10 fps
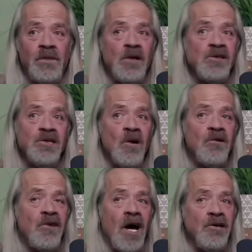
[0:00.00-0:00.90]
there's no
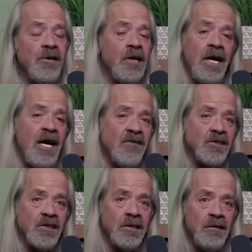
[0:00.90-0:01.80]
thought you're going to have that's
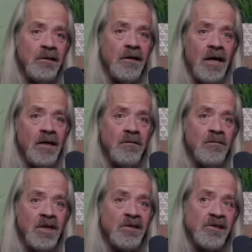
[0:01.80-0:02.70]
going to clear that,
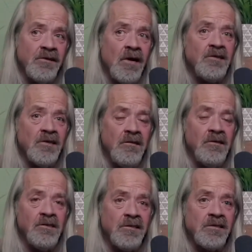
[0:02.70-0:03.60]
because the thoughts are the
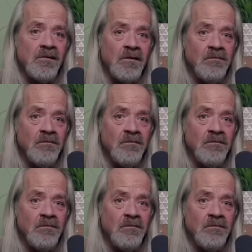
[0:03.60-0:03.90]
shitstorm.